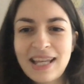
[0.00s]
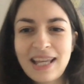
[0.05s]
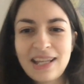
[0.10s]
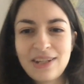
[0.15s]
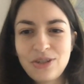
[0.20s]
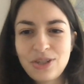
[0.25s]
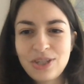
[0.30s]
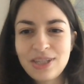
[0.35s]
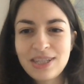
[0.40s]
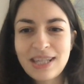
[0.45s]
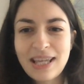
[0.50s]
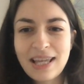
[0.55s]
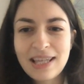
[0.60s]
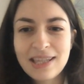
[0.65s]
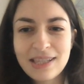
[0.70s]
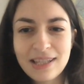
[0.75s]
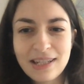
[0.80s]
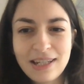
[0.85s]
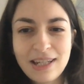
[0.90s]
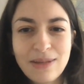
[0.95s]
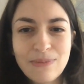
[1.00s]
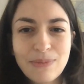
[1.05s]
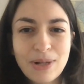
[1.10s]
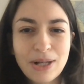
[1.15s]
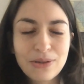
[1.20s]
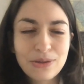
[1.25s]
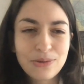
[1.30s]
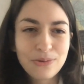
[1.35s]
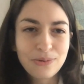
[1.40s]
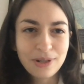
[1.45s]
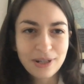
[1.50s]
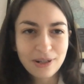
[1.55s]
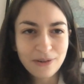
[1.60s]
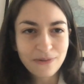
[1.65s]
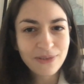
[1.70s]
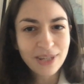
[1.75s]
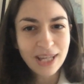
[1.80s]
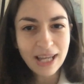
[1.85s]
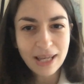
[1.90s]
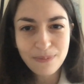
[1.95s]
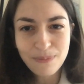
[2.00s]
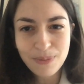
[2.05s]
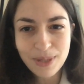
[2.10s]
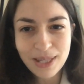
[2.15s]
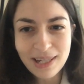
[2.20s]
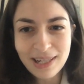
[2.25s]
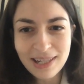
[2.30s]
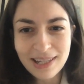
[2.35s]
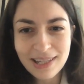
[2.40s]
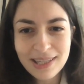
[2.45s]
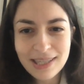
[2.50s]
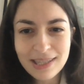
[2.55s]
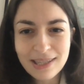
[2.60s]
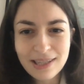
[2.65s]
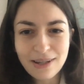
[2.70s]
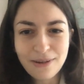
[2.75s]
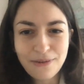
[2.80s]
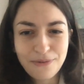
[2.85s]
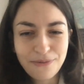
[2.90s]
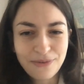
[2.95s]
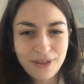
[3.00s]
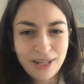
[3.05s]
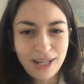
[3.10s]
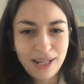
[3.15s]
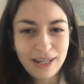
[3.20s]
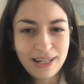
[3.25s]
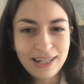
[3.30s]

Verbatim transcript: and she sends an email to her VIP list of uh,